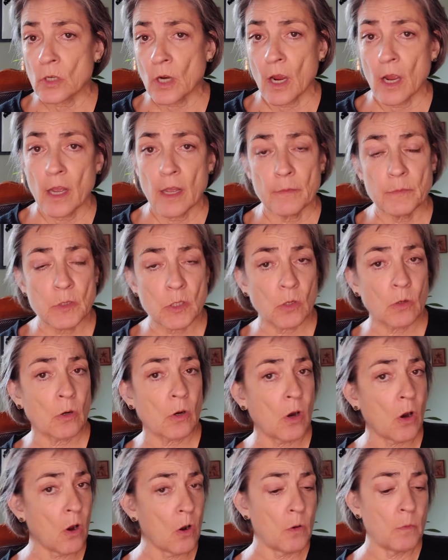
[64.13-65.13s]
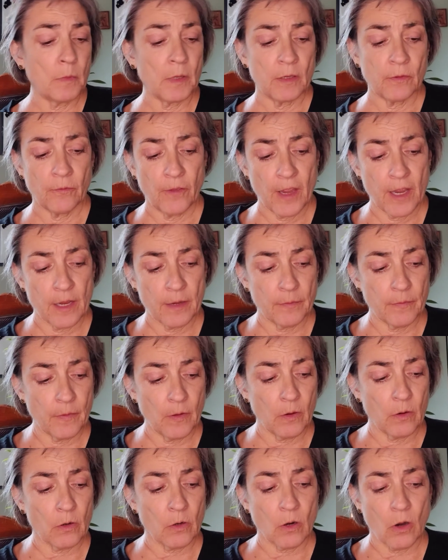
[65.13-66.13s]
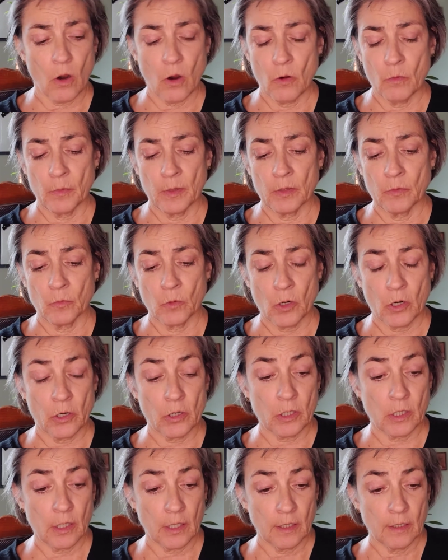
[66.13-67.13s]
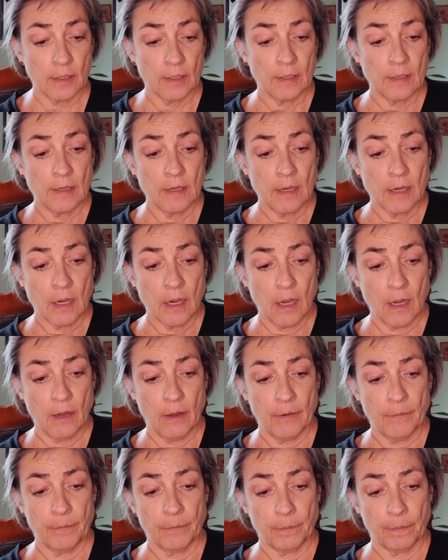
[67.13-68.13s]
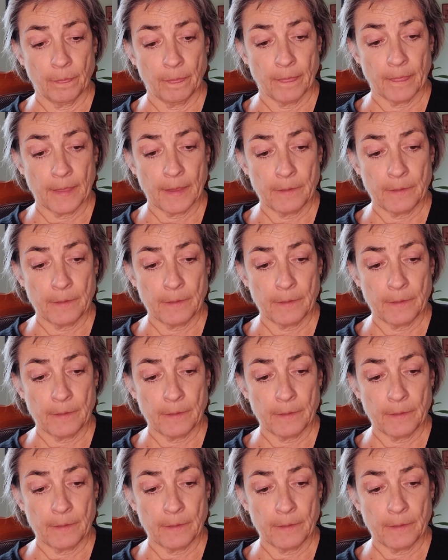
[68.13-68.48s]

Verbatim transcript: jobs or home and fam or home and work. Um,